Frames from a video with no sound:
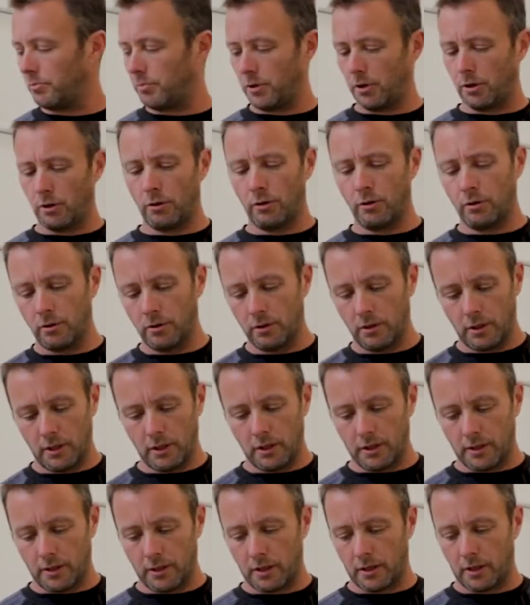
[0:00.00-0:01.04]
bow,
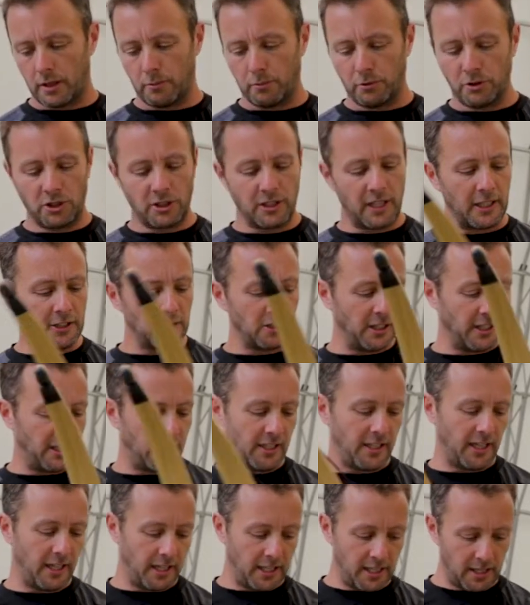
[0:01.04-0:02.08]
which is actually
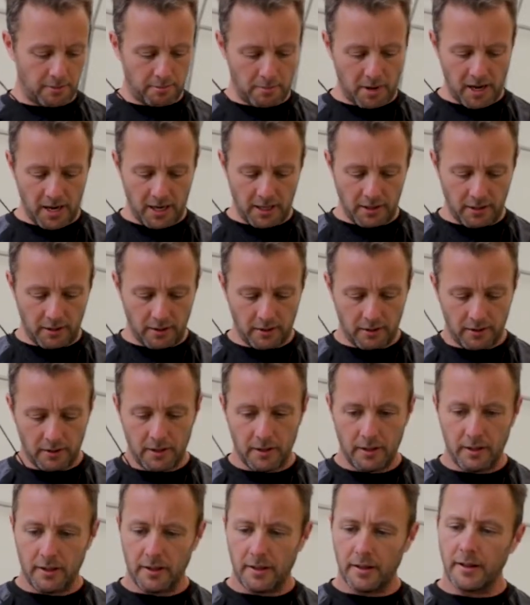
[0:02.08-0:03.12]
Canadian made,
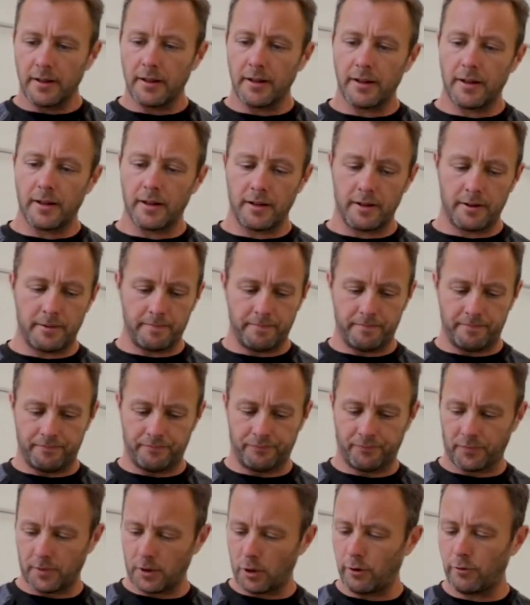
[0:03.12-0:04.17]

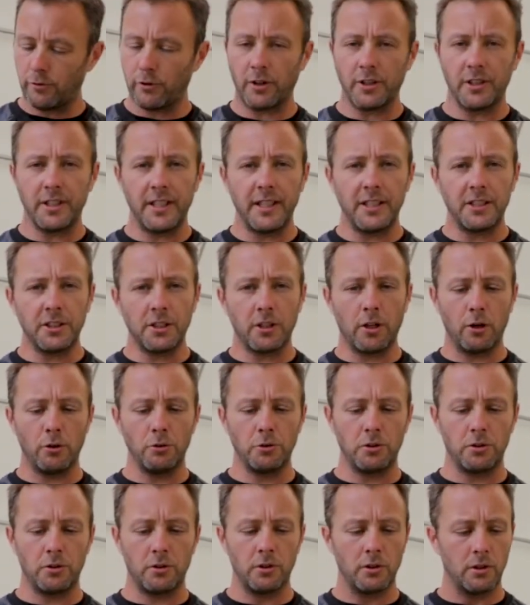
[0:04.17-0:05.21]
over on the East
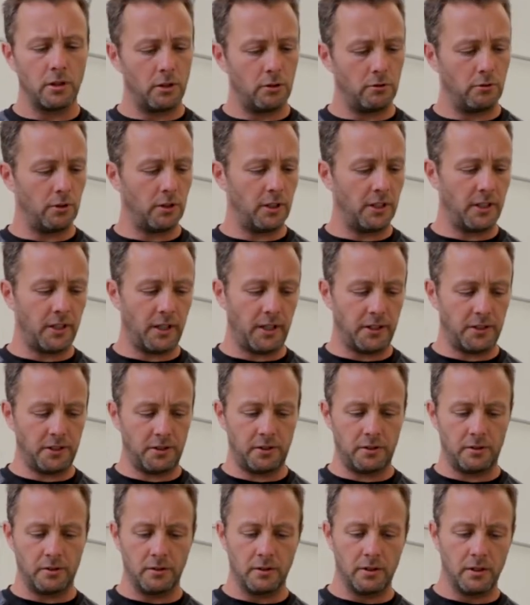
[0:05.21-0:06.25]
Coast. Really
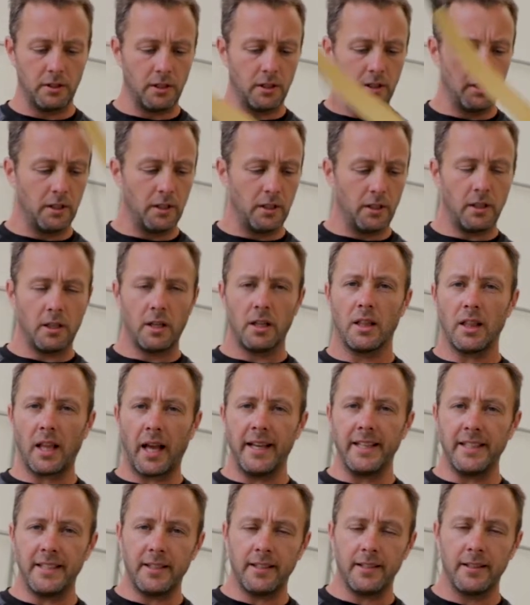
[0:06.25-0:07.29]
nice,
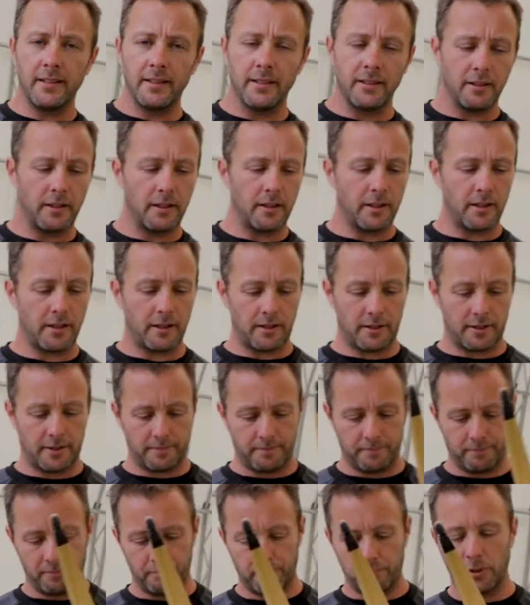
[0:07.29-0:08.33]
light,
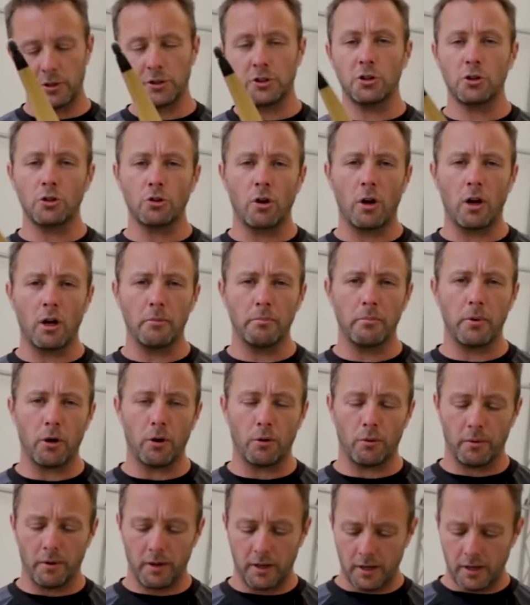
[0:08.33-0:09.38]
but strong
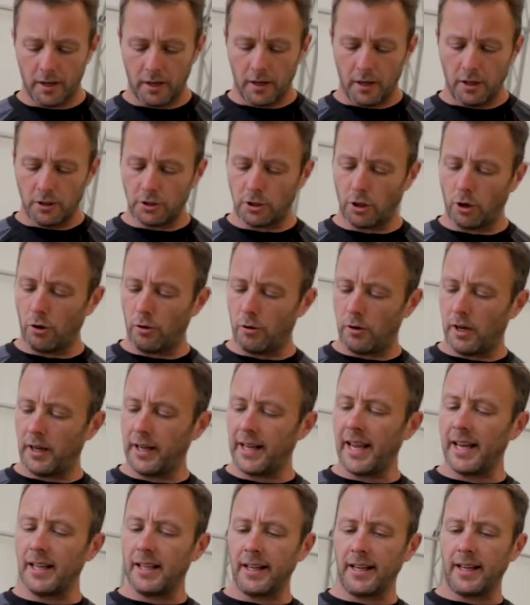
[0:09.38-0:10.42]
bow. So
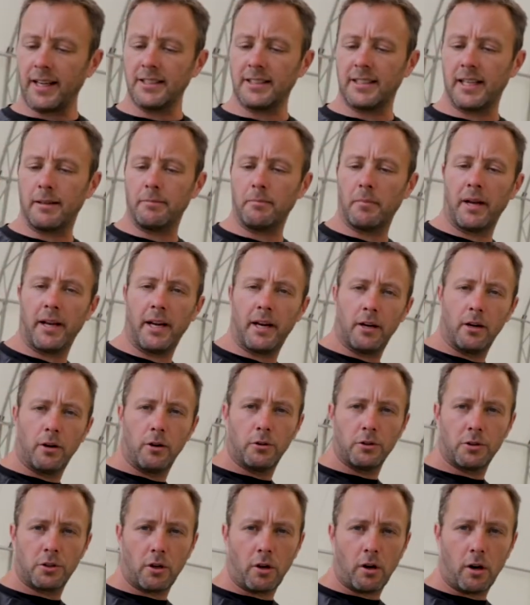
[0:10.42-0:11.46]
again, like I said, my
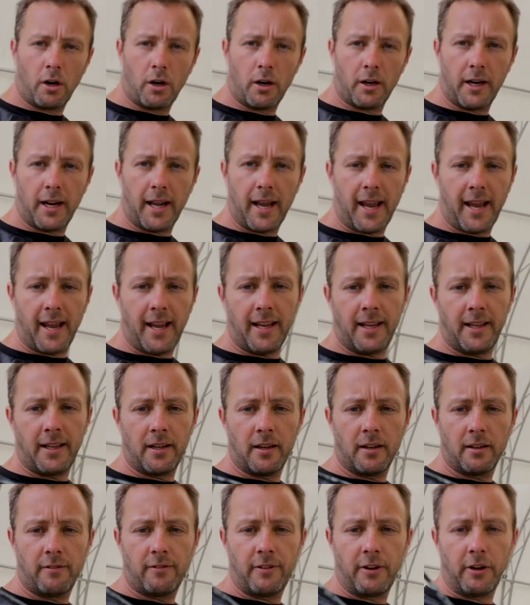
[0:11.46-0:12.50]
arrows are a
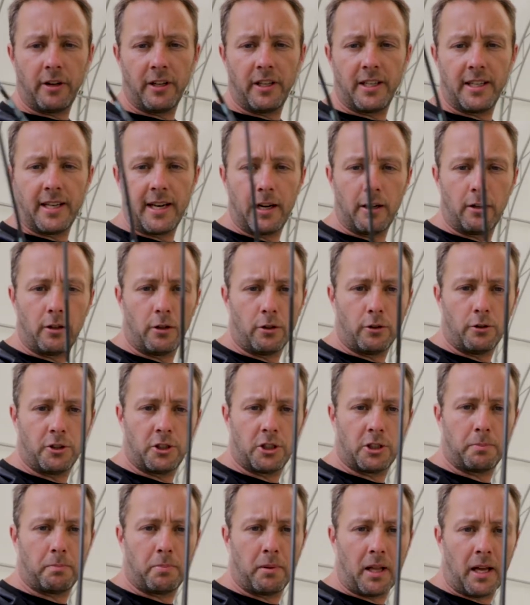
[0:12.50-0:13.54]
very narrow
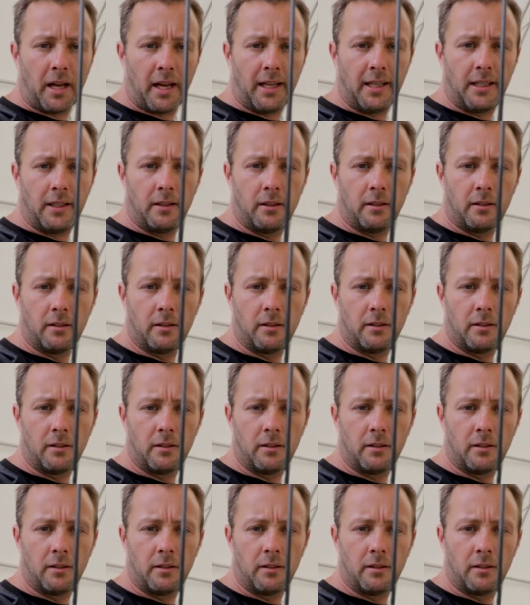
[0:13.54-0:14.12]
spline